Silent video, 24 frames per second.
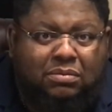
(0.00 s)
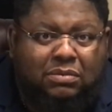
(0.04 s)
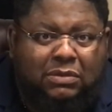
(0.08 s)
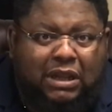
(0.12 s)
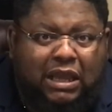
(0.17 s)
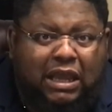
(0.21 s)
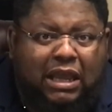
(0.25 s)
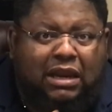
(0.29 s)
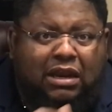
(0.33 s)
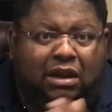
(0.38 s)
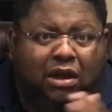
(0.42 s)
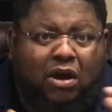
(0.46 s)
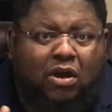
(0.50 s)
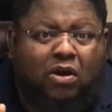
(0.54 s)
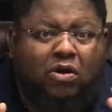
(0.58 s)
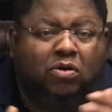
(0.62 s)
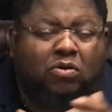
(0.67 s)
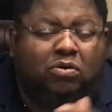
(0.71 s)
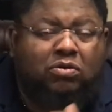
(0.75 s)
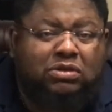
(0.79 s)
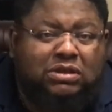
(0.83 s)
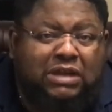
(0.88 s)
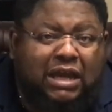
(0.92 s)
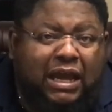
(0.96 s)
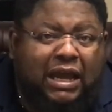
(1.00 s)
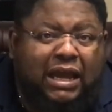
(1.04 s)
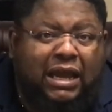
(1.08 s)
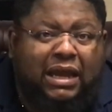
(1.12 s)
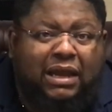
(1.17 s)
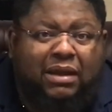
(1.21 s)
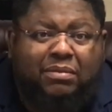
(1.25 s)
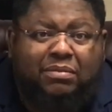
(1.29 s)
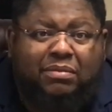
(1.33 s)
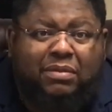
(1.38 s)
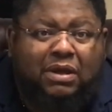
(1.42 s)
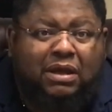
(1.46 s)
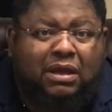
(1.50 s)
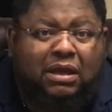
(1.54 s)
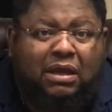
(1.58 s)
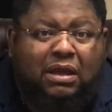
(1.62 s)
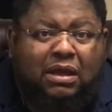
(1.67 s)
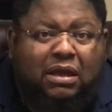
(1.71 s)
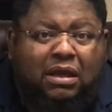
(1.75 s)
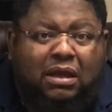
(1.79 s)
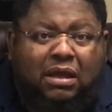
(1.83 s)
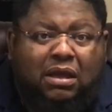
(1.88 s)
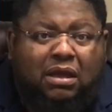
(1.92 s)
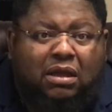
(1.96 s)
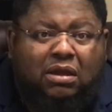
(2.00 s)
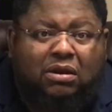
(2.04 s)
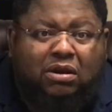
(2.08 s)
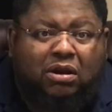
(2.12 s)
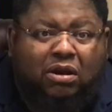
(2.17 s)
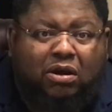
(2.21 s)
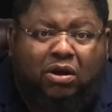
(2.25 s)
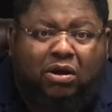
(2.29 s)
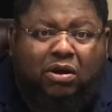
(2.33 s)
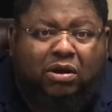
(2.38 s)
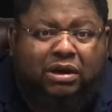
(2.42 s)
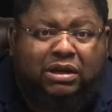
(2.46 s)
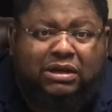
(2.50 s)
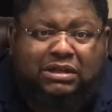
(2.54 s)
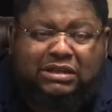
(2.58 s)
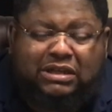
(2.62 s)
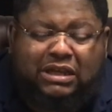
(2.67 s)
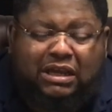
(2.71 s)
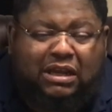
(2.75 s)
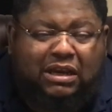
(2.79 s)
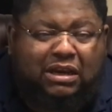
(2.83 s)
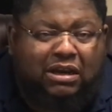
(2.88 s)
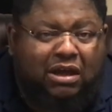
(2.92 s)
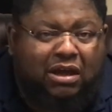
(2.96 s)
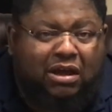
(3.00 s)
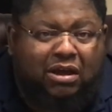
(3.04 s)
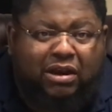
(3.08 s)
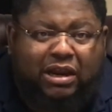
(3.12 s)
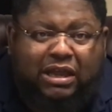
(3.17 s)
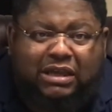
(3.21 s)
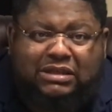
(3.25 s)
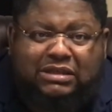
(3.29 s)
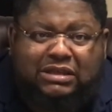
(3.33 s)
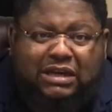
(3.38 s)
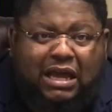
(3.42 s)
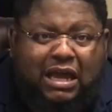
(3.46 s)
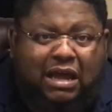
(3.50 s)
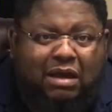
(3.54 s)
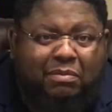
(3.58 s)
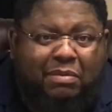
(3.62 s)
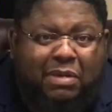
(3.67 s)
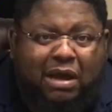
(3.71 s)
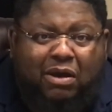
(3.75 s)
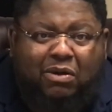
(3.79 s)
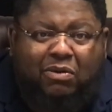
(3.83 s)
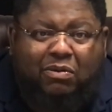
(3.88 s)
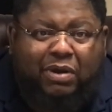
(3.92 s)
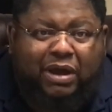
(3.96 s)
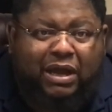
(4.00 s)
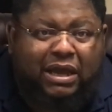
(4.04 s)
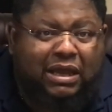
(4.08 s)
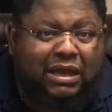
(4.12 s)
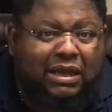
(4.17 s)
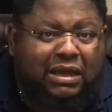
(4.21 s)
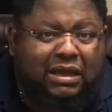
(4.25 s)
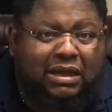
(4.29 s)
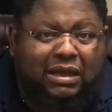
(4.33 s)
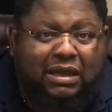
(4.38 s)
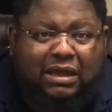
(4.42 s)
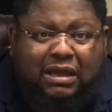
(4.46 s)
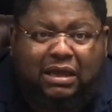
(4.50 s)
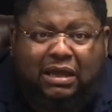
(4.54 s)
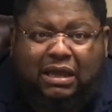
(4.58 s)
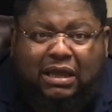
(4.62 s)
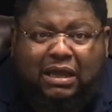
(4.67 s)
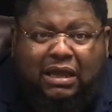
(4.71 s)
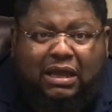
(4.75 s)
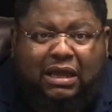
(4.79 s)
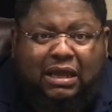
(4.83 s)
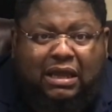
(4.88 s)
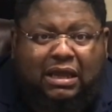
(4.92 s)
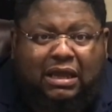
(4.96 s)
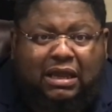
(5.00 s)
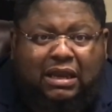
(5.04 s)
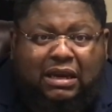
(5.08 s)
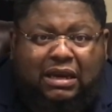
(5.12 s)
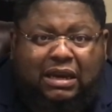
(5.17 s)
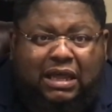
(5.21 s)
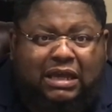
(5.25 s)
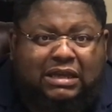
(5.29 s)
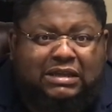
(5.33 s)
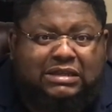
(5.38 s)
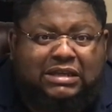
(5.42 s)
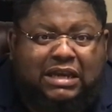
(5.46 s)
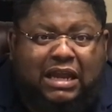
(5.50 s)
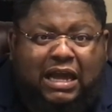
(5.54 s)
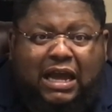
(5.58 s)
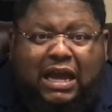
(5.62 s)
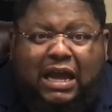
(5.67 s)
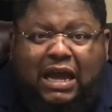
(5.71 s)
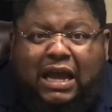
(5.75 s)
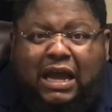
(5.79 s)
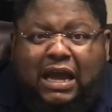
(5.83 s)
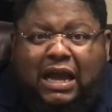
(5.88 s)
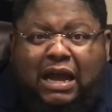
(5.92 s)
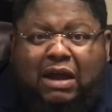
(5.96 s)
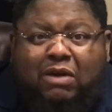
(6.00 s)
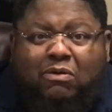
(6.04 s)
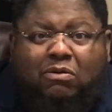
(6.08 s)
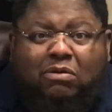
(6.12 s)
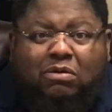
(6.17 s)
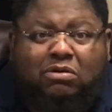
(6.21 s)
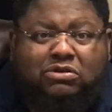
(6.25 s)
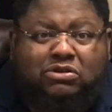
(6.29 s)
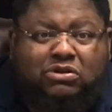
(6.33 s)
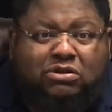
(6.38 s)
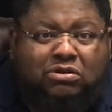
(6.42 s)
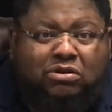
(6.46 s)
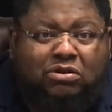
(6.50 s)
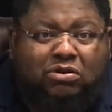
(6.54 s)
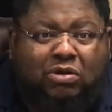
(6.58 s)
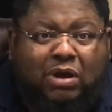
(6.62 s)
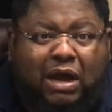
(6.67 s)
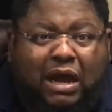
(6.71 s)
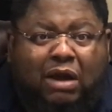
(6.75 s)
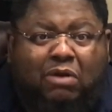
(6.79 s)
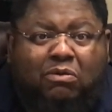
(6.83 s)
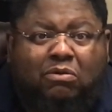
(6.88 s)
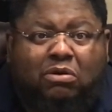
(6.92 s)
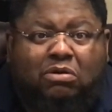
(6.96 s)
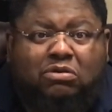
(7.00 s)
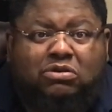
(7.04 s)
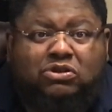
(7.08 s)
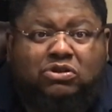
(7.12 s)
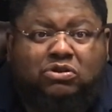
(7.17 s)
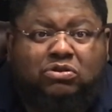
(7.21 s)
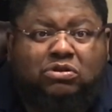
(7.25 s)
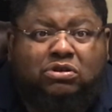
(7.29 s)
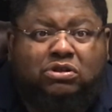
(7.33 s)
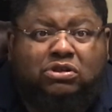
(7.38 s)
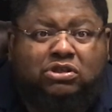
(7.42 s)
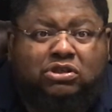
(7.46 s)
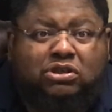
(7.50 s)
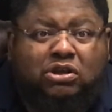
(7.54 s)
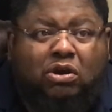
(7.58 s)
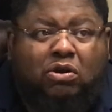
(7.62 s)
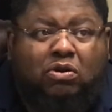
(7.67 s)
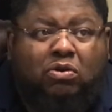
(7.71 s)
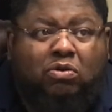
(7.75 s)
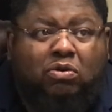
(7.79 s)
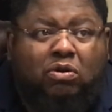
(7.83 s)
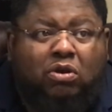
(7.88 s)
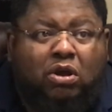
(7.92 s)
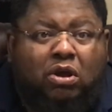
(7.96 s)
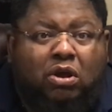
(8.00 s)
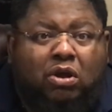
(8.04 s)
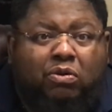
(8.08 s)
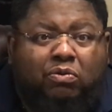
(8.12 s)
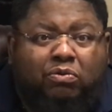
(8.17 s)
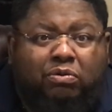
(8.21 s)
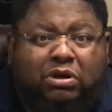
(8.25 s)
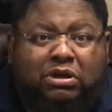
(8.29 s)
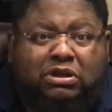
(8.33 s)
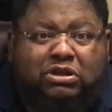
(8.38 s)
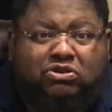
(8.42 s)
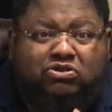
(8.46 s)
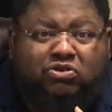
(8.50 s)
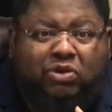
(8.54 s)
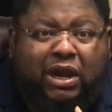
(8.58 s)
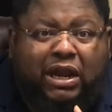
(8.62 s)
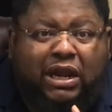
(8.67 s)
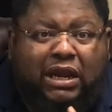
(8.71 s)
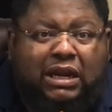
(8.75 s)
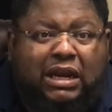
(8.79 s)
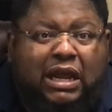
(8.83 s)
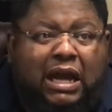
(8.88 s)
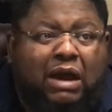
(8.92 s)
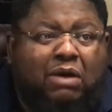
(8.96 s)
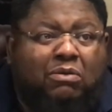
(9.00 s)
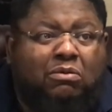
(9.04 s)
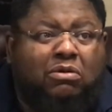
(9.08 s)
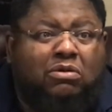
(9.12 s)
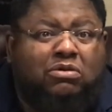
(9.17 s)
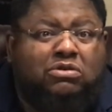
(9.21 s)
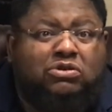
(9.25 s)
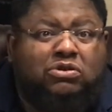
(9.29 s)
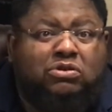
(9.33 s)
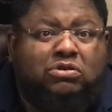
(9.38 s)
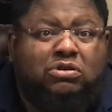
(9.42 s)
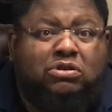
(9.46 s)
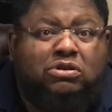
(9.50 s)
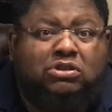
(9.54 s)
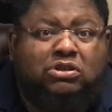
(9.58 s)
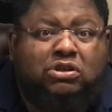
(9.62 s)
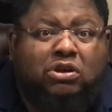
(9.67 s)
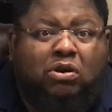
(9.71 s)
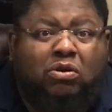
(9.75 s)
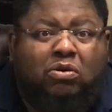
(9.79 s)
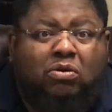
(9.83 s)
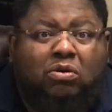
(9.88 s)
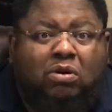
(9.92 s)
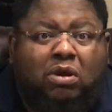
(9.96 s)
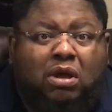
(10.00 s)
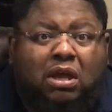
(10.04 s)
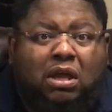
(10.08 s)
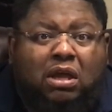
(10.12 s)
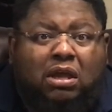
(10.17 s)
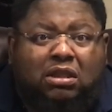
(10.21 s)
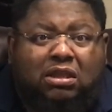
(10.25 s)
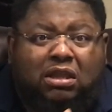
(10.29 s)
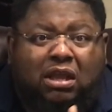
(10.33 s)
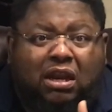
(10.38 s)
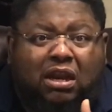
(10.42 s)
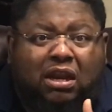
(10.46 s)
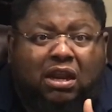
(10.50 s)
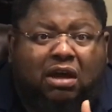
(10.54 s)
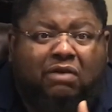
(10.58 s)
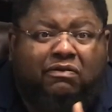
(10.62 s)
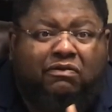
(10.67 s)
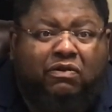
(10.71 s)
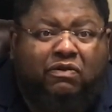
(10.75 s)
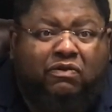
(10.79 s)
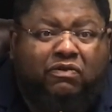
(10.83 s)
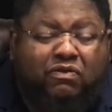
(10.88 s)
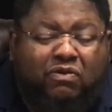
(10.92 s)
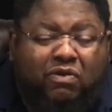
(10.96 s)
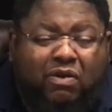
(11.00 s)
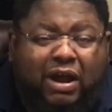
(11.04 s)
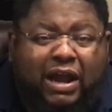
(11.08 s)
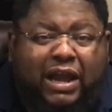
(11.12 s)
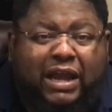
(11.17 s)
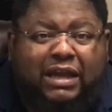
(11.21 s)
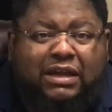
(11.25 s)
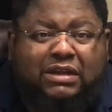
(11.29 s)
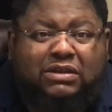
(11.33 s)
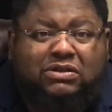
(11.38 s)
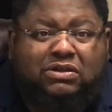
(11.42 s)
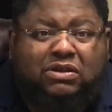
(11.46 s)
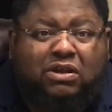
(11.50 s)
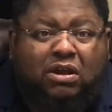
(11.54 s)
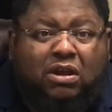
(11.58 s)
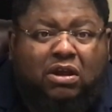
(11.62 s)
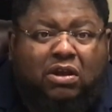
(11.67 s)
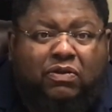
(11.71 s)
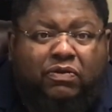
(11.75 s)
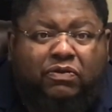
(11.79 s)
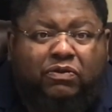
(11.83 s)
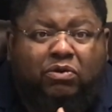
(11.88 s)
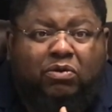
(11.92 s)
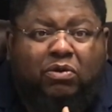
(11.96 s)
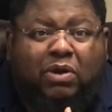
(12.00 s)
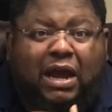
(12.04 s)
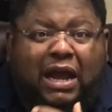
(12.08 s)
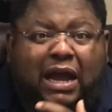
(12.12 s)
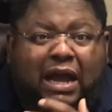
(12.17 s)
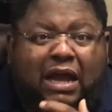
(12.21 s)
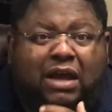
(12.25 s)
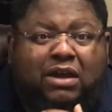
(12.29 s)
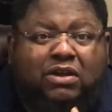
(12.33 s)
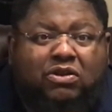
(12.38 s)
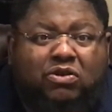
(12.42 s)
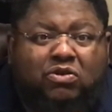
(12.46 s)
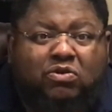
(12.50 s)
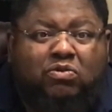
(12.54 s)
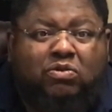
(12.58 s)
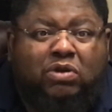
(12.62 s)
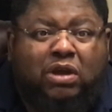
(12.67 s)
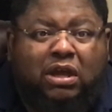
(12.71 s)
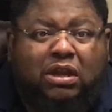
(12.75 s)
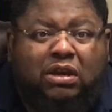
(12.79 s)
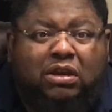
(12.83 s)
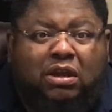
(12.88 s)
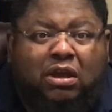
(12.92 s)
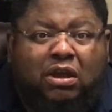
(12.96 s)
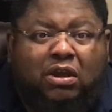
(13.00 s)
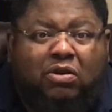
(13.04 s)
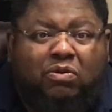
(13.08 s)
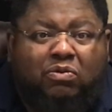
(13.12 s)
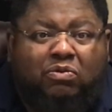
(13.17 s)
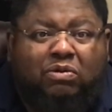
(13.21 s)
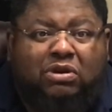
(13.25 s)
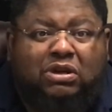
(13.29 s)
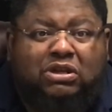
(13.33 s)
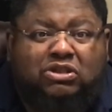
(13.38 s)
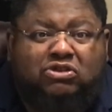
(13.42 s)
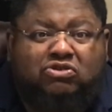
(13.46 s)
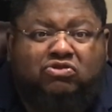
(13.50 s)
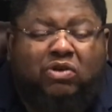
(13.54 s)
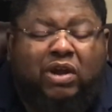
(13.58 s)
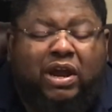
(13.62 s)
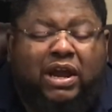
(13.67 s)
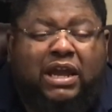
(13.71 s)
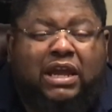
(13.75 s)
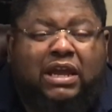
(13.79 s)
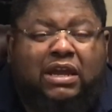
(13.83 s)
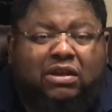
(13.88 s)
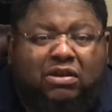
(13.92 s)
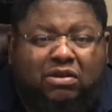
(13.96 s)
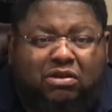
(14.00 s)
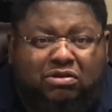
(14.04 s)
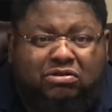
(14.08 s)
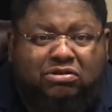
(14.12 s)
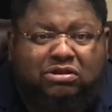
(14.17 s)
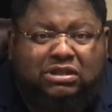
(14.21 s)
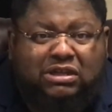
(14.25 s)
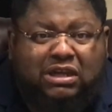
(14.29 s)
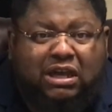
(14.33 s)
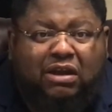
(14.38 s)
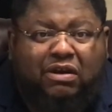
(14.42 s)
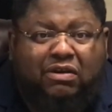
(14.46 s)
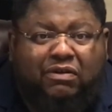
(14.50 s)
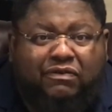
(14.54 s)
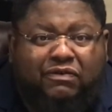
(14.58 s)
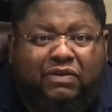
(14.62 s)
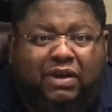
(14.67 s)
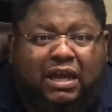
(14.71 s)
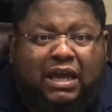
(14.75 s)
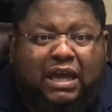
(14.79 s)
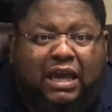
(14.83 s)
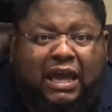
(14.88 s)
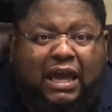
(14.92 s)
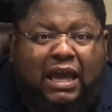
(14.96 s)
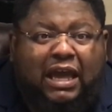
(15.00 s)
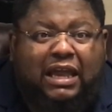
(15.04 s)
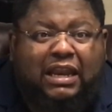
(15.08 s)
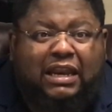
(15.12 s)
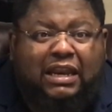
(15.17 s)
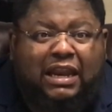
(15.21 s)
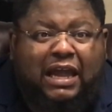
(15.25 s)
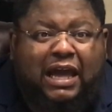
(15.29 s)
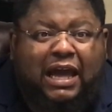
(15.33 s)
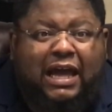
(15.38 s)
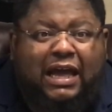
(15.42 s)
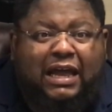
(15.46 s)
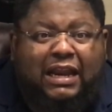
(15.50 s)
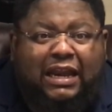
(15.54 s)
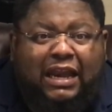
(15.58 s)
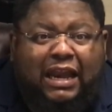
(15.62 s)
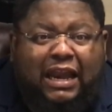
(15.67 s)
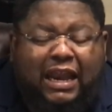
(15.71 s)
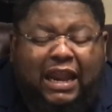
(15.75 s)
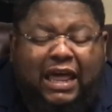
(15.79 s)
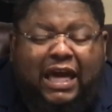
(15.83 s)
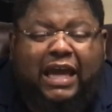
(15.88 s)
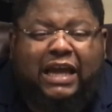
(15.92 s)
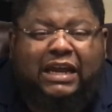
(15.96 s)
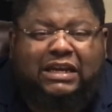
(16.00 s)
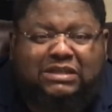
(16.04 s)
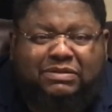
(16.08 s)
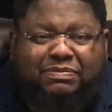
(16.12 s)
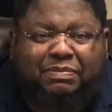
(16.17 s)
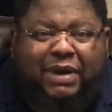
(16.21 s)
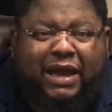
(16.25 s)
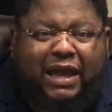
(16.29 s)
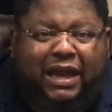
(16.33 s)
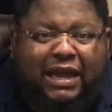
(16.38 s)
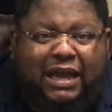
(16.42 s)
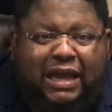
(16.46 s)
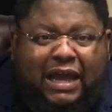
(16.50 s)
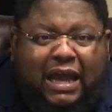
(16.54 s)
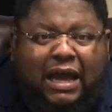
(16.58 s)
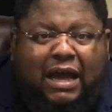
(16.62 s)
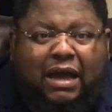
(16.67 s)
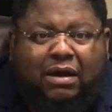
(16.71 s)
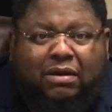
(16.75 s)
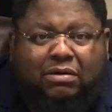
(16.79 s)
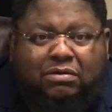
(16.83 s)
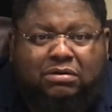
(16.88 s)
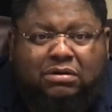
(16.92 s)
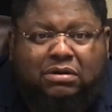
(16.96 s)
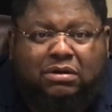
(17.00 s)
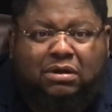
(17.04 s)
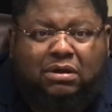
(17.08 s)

And the whole time, the Lord is saying, no, that's not my way. That's not how I want you to do. I want you to show restraint. I want you to show the love of Christ through how you can restrain yourself and not lash back out.